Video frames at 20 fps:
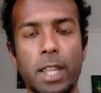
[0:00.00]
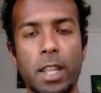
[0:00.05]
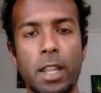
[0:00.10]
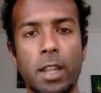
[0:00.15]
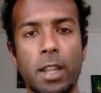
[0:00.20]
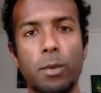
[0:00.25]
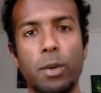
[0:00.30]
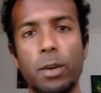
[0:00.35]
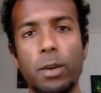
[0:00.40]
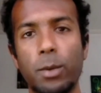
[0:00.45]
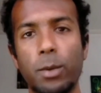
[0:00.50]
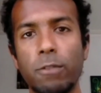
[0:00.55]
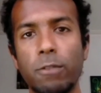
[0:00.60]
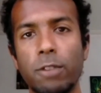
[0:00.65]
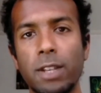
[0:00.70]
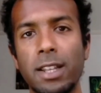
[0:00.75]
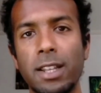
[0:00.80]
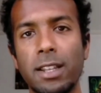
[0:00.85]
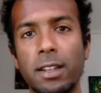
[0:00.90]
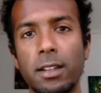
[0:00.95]
What are we
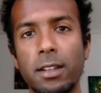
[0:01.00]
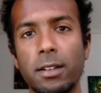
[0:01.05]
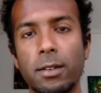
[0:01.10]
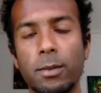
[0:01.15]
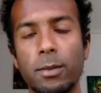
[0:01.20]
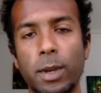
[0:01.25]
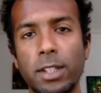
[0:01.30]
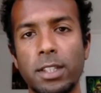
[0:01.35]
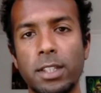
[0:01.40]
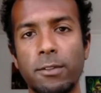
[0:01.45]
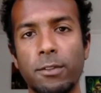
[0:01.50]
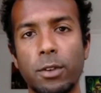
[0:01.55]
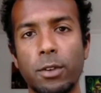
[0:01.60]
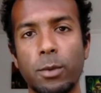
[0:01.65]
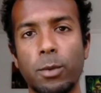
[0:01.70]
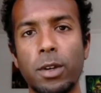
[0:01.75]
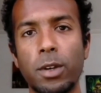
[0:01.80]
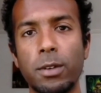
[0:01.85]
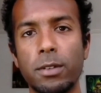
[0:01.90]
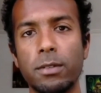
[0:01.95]
really waiting for?
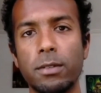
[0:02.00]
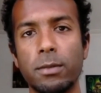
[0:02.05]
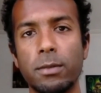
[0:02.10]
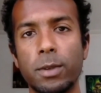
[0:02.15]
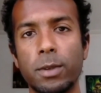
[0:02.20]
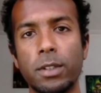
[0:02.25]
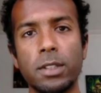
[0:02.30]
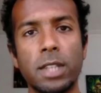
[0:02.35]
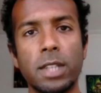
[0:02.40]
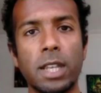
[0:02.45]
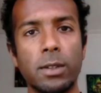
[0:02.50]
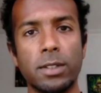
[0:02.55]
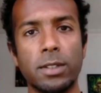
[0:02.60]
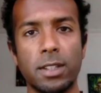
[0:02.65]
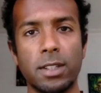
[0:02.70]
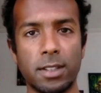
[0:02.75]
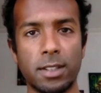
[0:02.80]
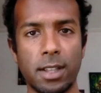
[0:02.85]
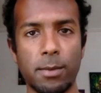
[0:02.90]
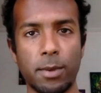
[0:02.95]
What tells
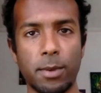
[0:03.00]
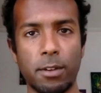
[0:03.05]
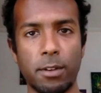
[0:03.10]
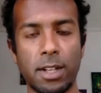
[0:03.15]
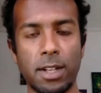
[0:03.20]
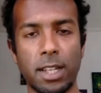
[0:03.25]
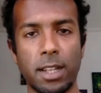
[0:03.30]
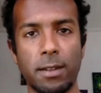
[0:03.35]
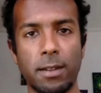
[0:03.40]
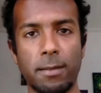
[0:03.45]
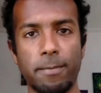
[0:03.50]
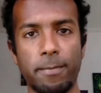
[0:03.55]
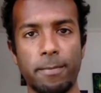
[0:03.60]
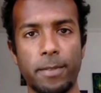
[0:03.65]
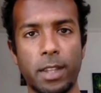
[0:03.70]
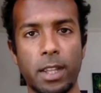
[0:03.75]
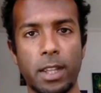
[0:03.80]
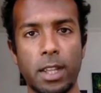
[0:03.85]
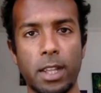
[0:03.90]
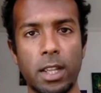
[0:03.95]
us that we're ready?
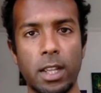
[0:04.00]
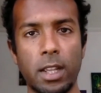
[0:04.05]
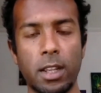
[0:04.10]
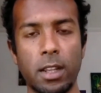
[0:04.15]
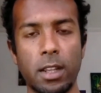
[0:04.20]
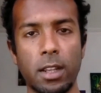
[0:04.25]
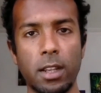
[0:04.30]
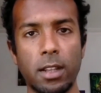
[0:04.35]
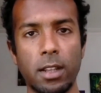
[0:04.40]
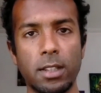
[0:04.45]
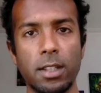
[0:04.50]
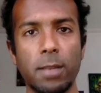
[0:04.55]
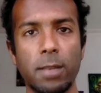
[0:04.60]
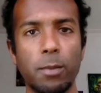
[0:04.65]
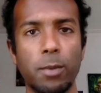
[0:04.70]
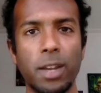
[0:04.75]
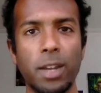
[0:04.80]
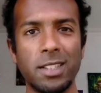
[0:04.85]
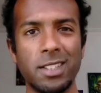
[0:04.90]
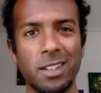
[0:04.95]
In some
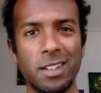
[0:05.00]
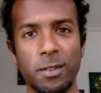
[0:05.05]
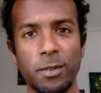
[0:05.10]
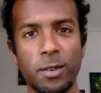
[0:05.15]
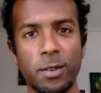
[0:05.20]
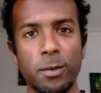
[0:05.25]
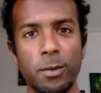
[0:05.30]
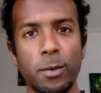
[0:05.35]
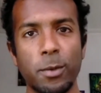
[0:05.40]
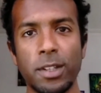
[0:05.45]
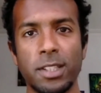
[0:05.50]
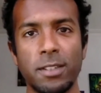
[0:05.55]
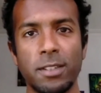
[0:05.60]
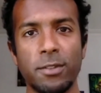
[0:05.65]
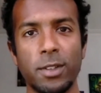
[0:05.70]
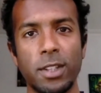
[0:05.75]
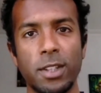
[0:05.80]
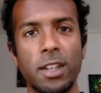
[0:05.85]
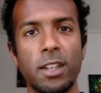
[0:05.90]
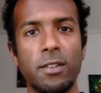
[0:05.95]
ways, are we waiting
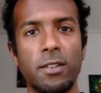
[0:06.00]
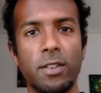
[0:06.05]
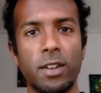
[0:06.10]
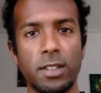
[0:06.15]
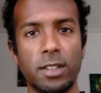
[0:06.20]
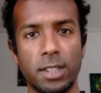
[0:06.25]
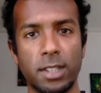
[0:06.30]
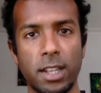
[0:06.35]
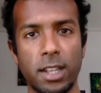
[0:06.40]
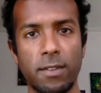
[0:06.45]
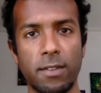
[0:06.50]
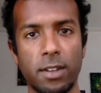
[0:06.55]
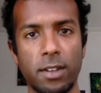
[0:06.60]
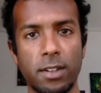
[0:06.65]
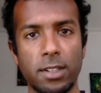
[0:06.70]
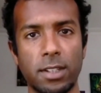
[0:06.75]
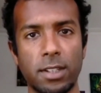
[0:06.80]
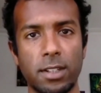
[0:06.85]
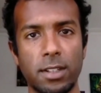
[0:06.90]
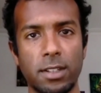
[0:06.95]
for the universe to give
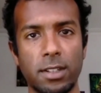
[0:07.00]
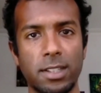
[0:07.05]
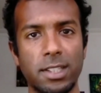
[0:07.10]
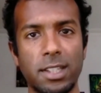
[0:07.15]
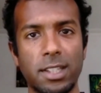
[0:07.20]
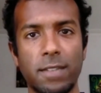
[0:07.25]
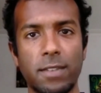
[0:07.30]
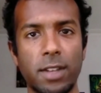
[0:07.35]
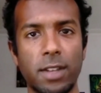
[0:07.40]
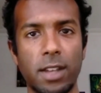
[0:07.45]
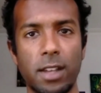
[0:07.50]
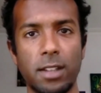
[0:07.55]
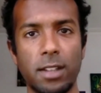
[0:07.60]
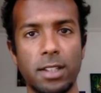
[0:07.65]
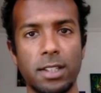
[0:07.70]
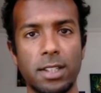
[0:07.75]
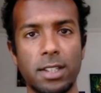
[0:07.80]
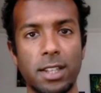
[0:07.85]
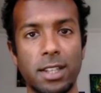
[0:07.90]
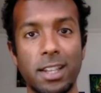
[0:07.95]
us a certificate
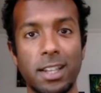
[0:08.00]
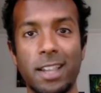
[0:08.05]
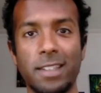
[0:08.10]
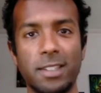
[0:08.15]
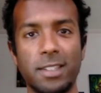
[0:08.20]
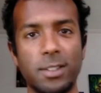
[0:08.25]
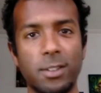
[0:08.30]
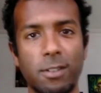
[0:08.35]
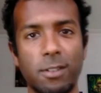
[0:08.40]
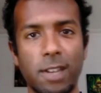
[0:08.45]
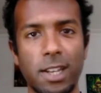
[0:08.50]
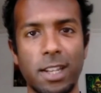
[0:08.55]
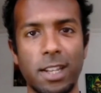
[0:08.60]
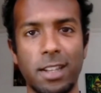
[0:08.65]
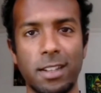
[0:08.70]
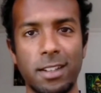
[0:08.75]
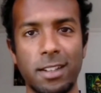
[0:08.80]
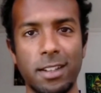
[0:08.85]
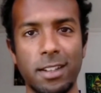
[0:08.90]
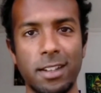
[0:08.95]
to say, yes, you're ready,
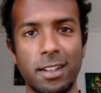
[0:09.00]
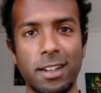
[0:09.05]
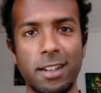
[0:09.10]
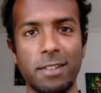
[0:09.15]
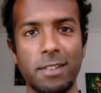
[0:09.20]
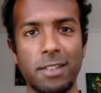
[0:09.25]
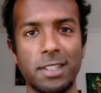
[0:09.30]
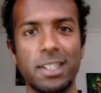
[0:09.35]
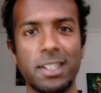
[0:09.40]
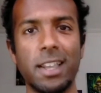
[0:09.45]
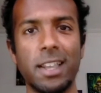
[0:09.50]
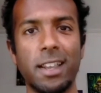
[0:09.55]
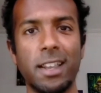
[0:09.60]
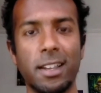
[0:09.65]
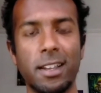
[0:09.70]
give us a tick?